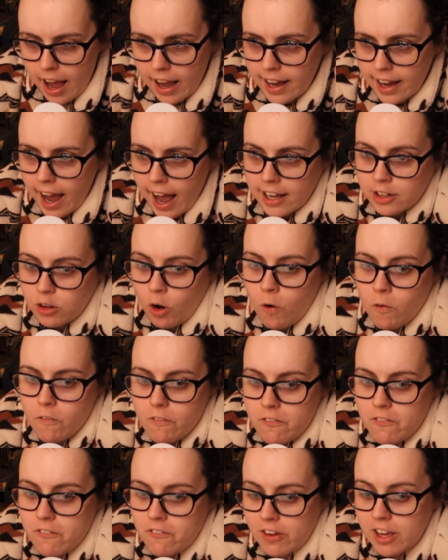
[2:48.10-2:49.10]
don't
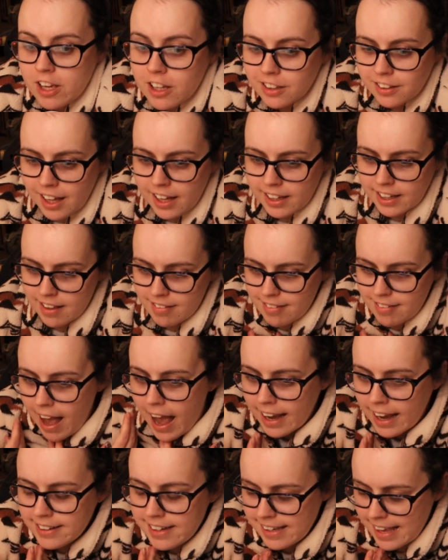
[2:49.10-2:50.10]
feel like it's
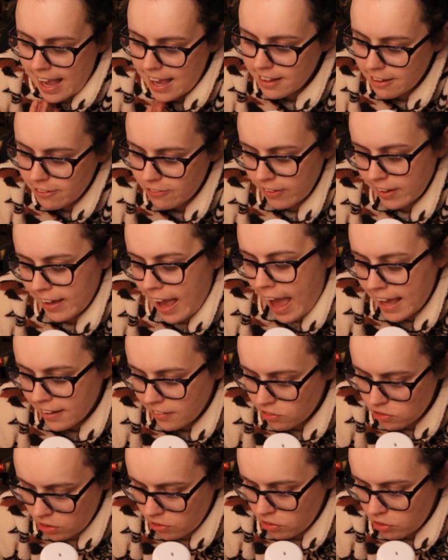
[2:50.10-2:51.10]
adding anything
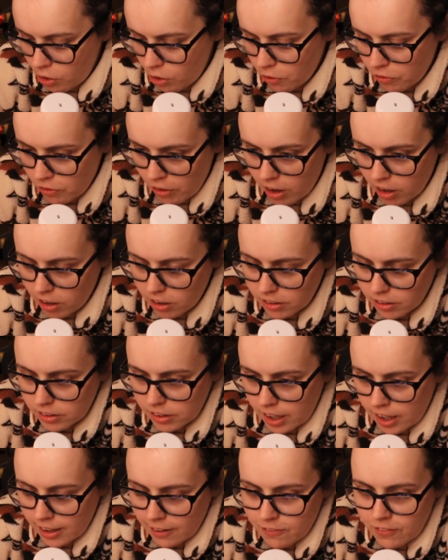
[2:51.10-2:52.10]
extra so far,
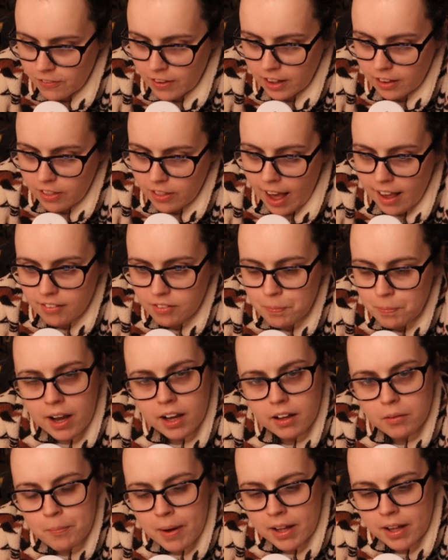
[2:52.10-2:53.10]
and I think that's my
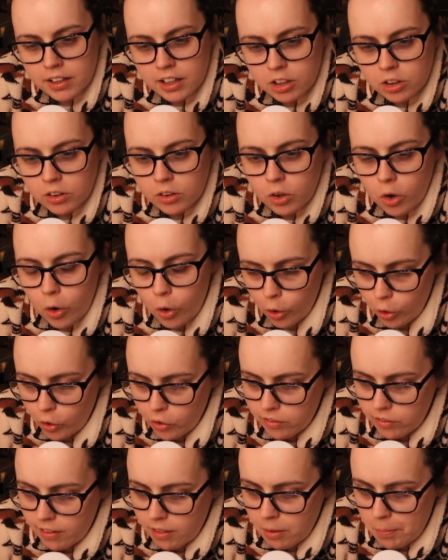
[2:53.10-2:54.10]
little cause
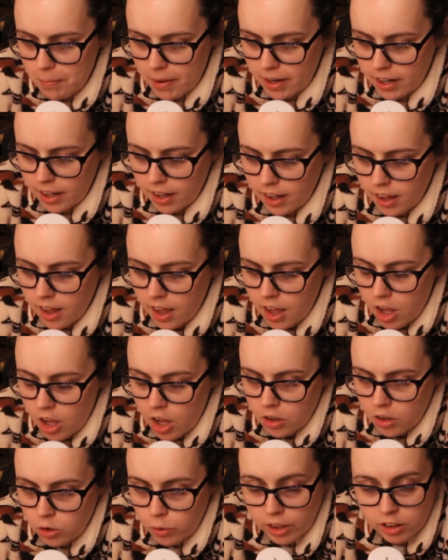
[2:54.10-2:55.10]
at the minute.
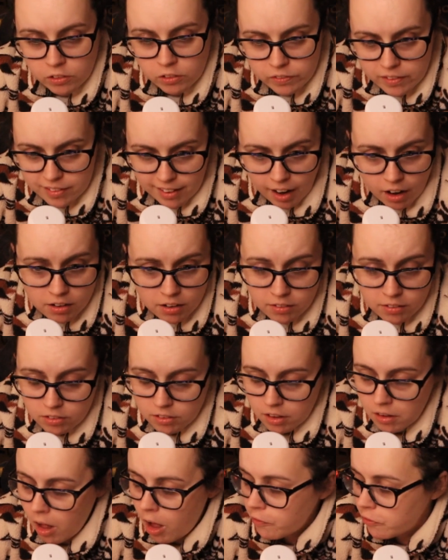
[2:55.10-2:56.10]
Do I love these characters
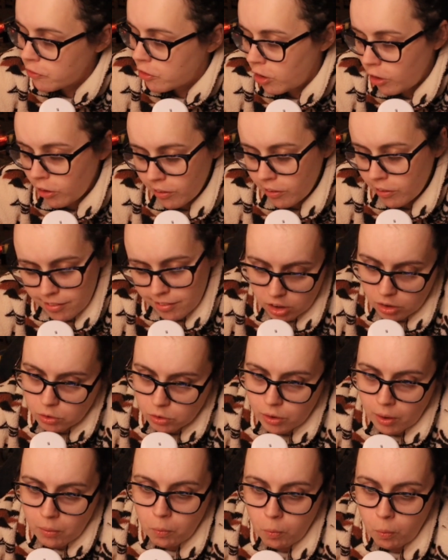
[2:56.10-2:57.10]
still? Of course I do.
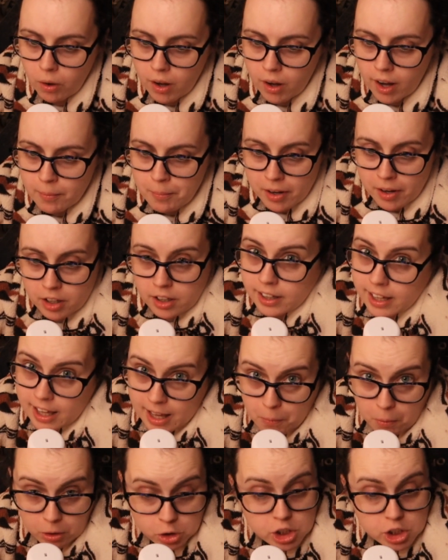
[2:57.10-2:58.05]
Am I going to keep watching?